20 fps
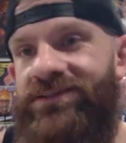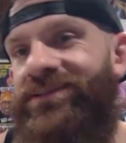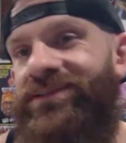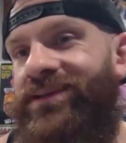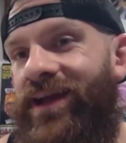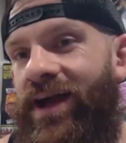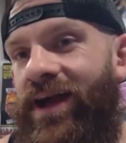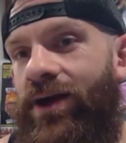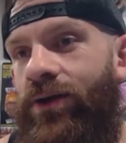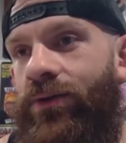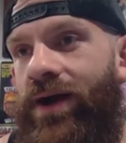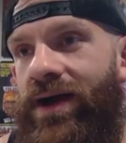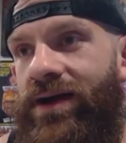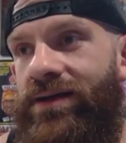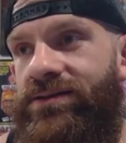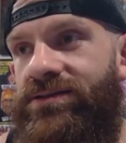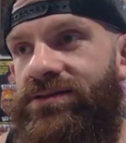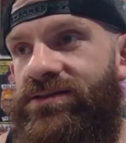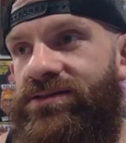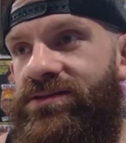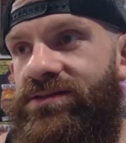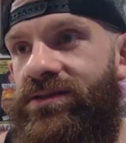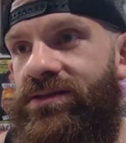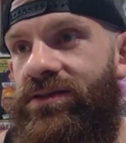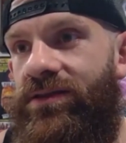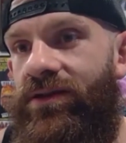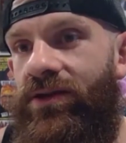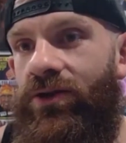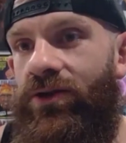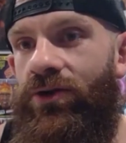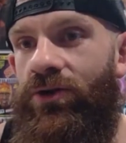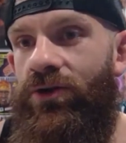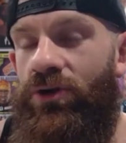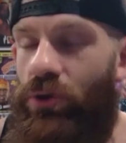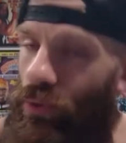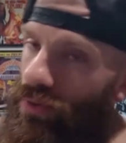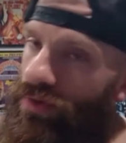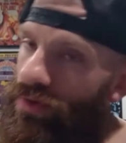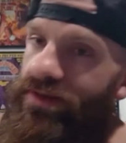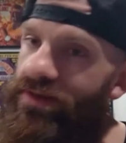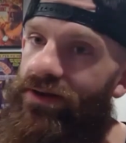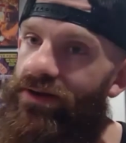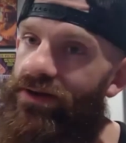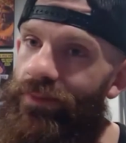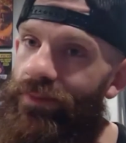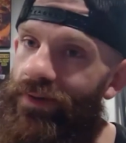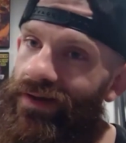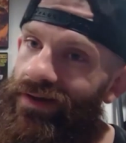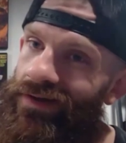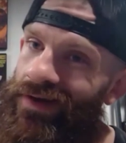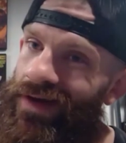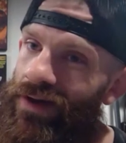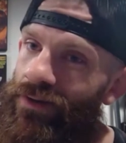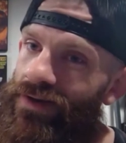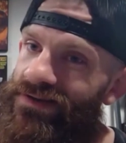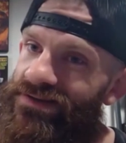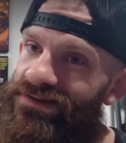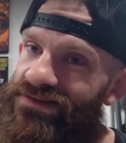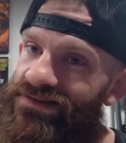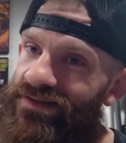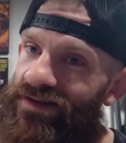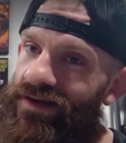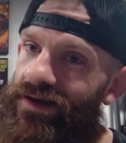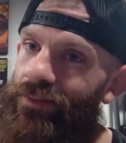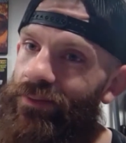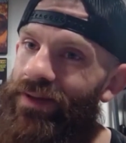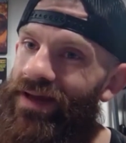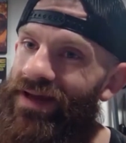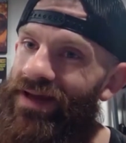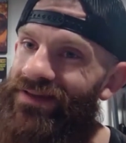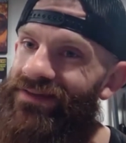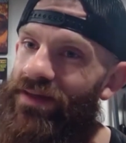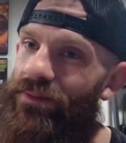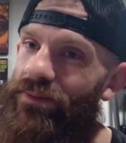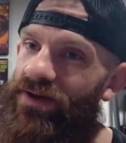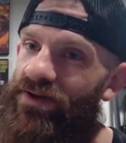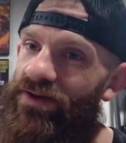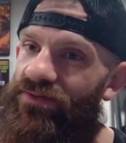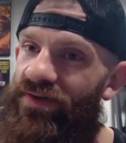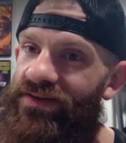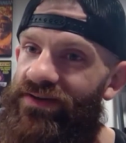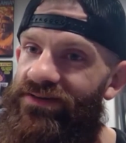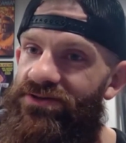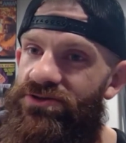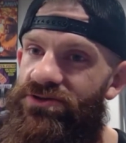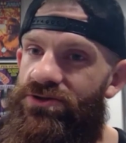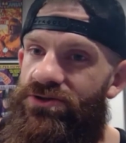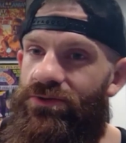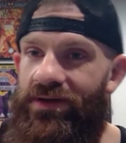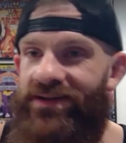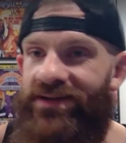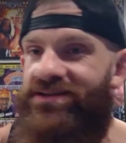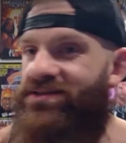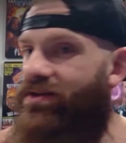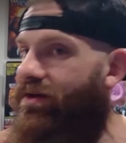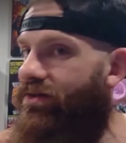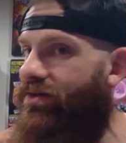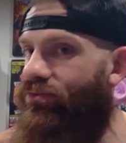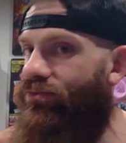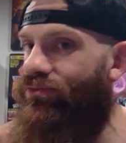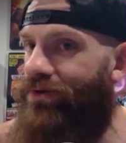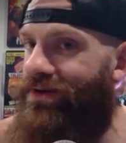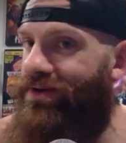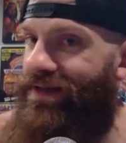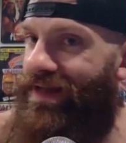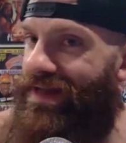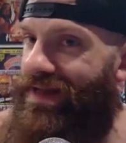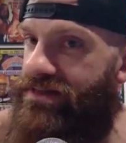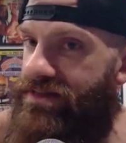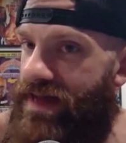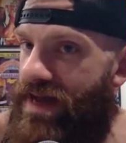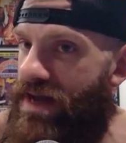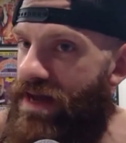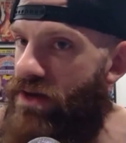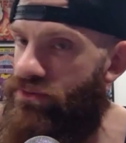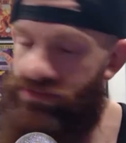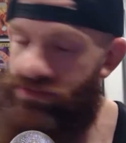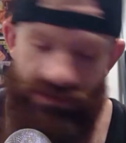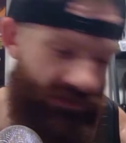how has your year been, and how has this pandemic affected you inside the ring and out?